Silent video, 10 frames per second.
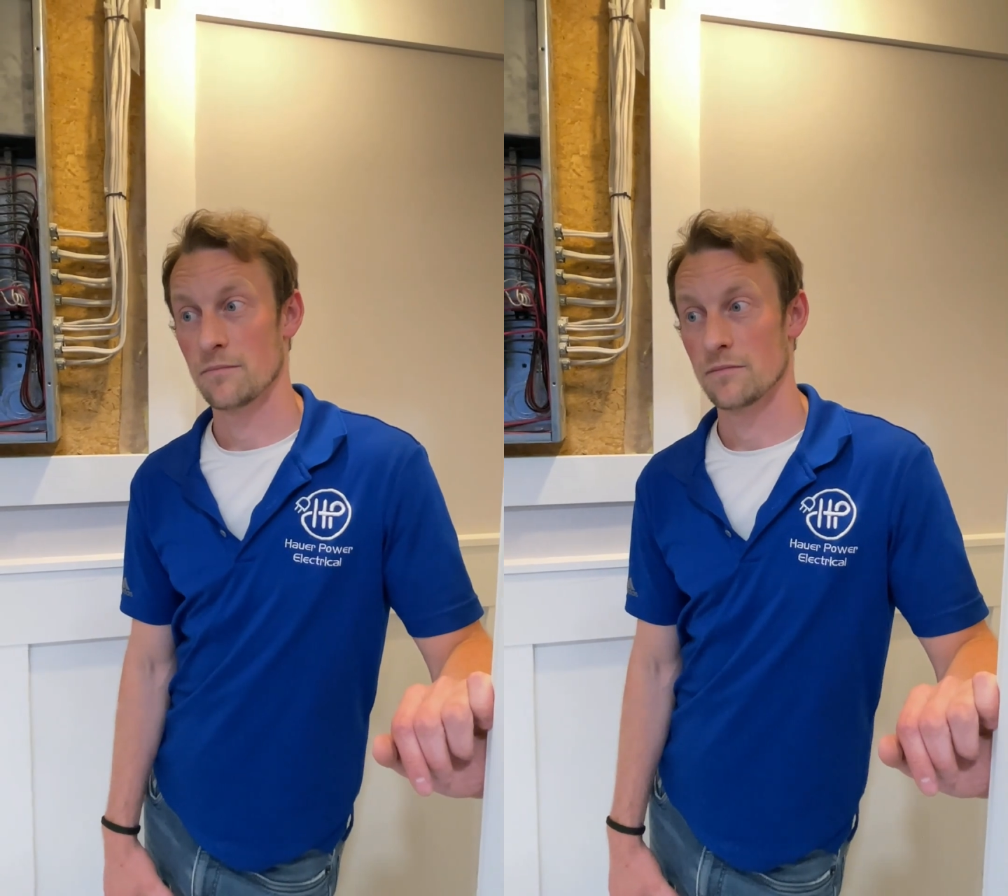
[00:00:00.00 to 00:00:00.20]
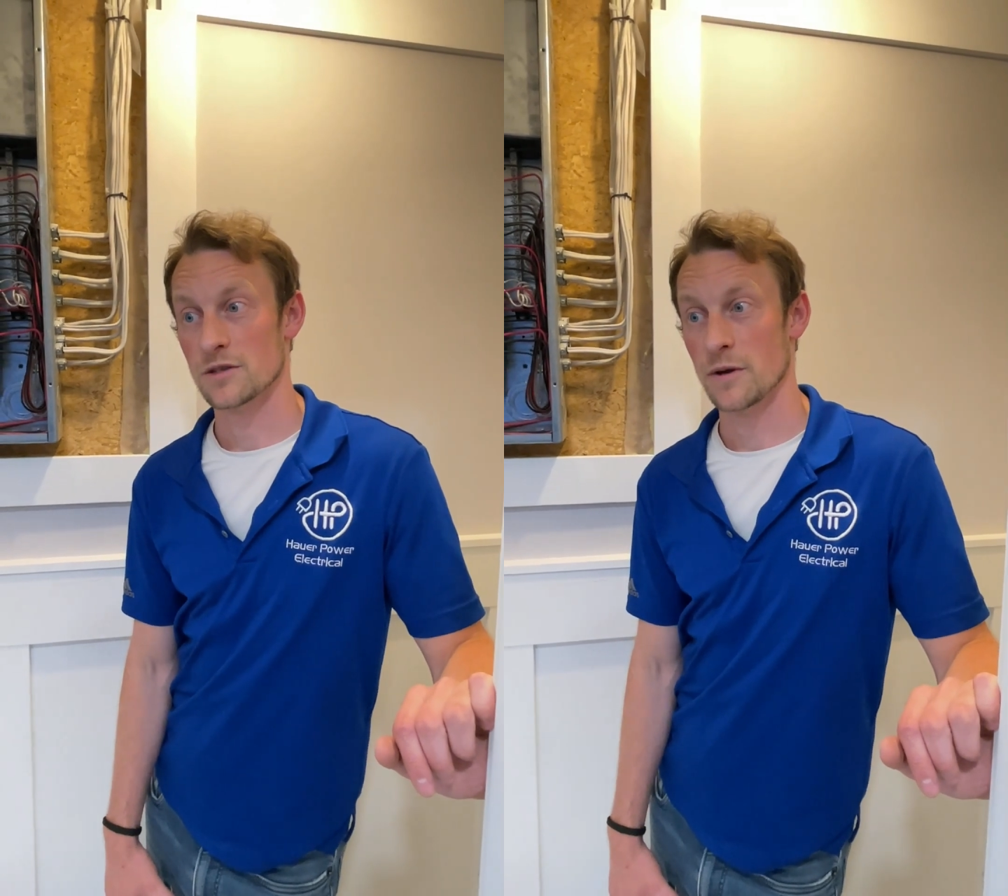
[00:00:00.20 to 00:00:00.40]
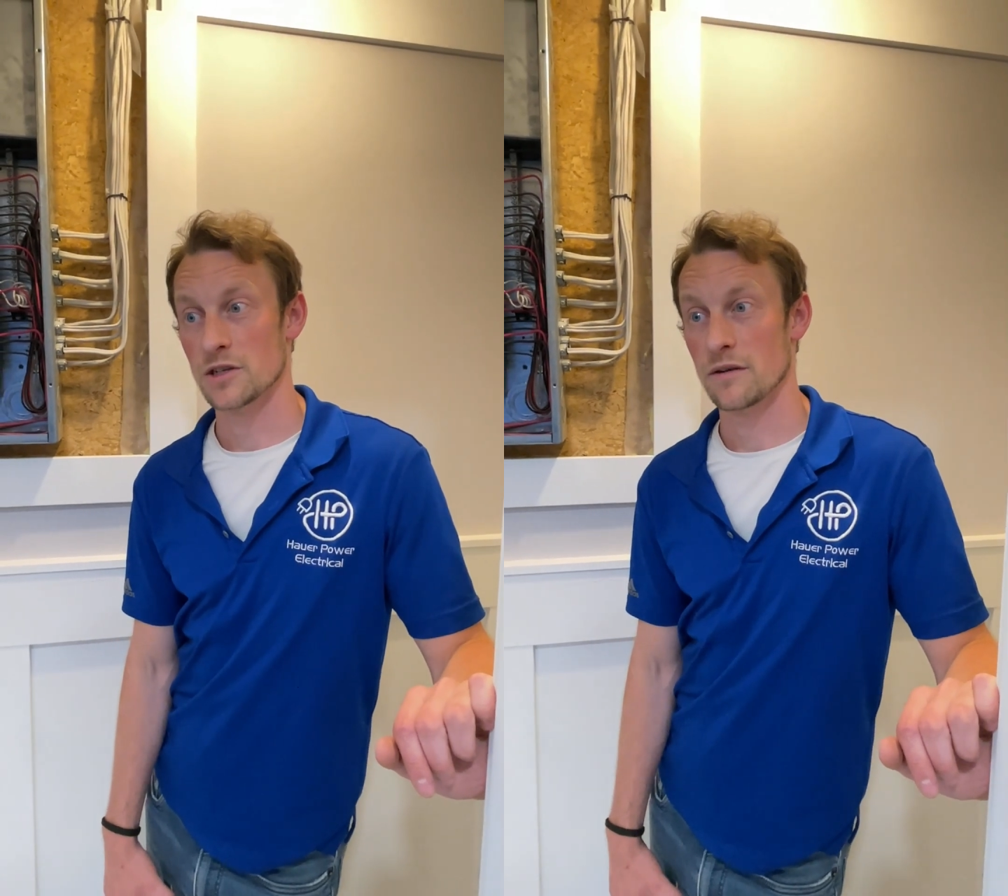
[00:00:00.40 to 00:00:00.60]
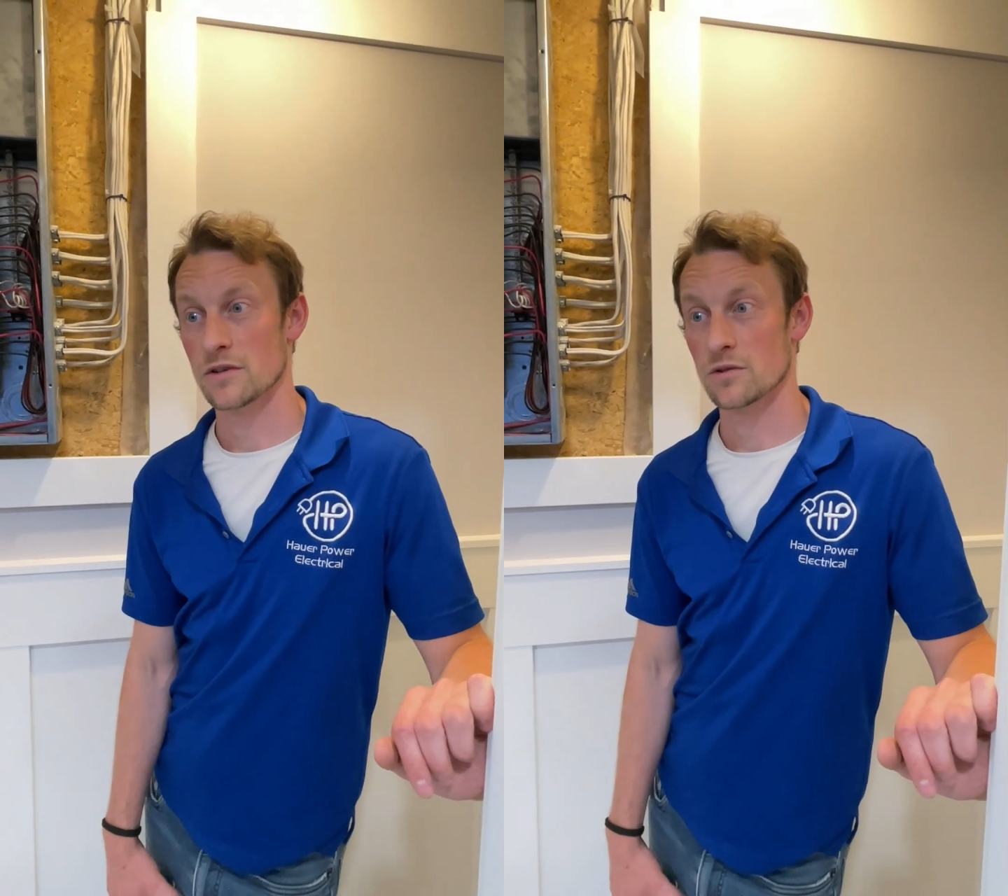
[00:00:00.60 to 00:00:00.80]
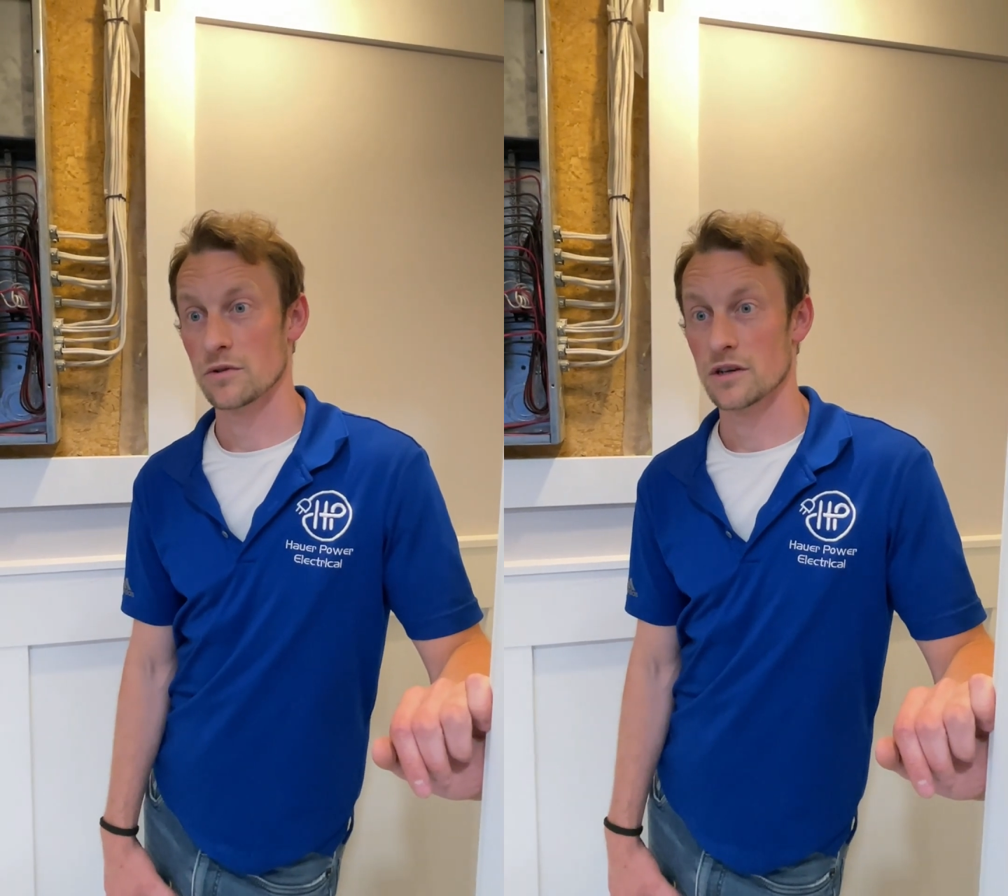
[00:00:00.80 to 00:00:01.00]
especially if
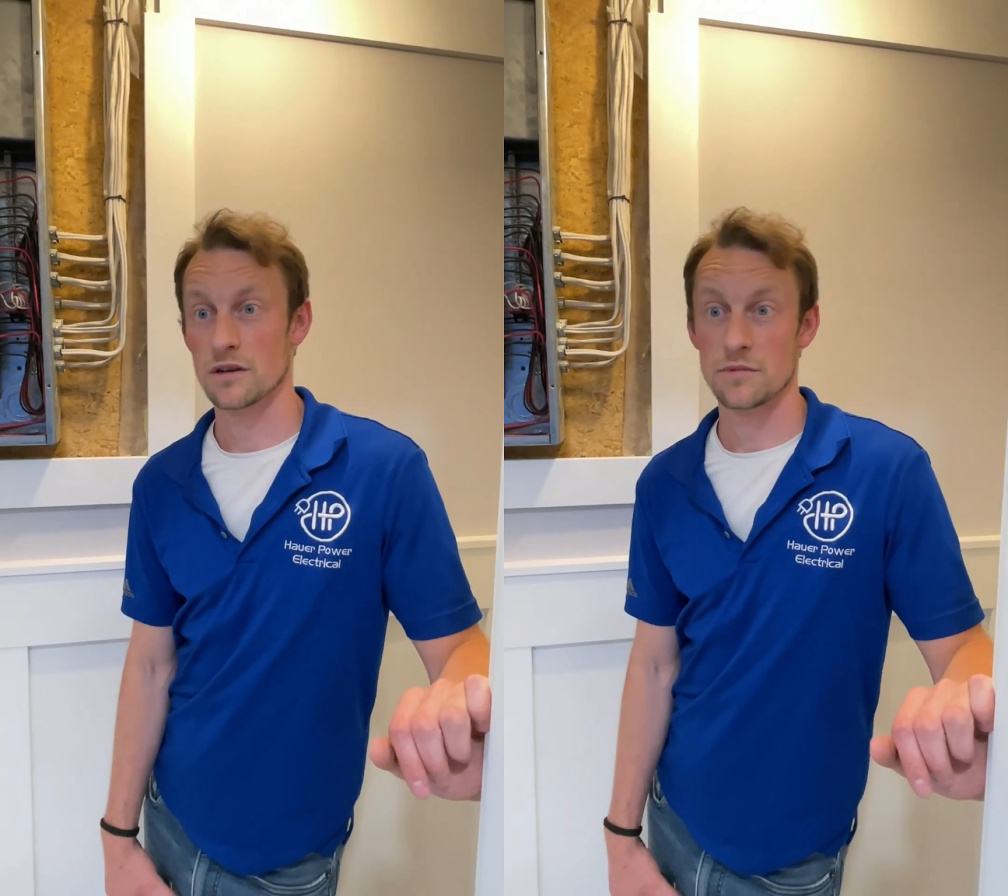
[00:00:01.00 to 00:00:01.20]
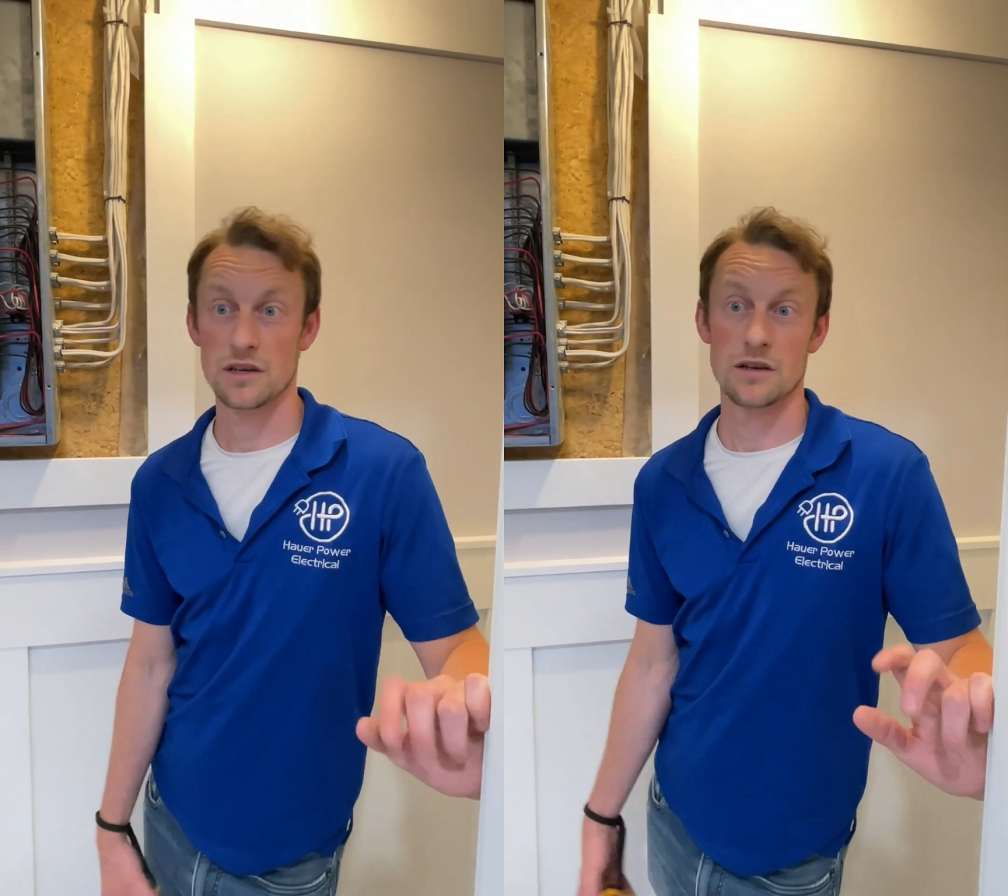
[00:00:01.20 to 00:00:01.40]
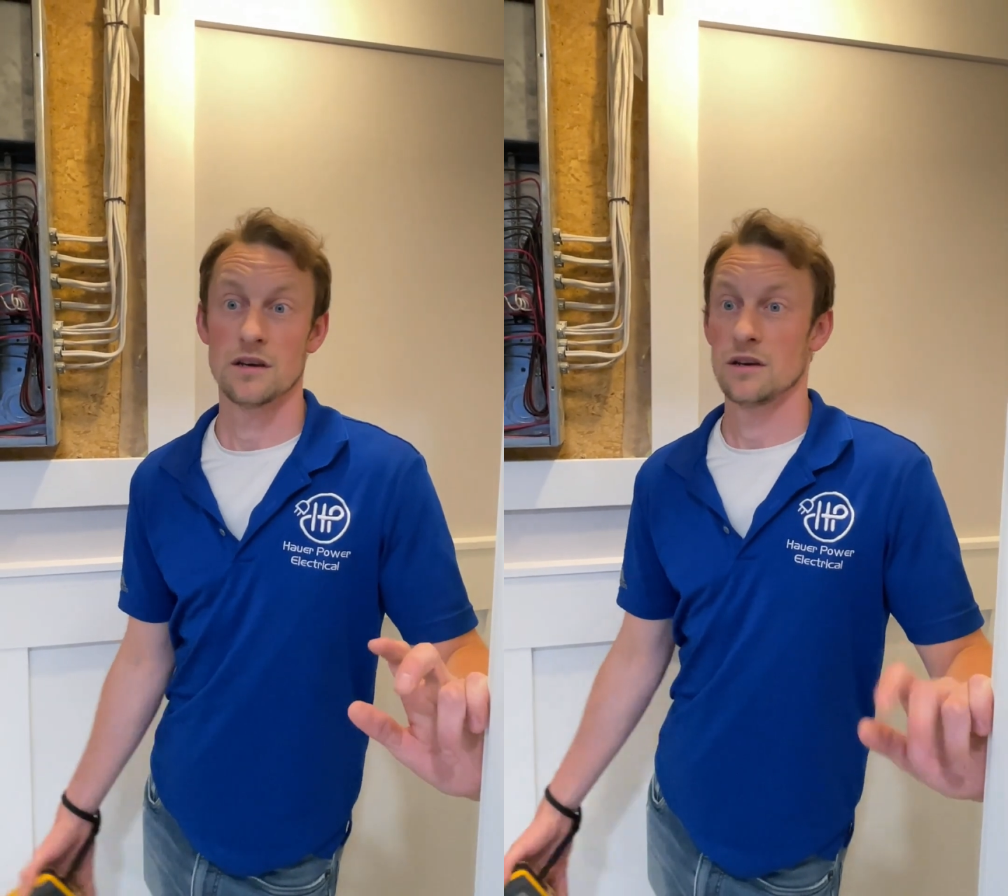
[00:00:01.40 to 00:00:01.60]
it's only going to be,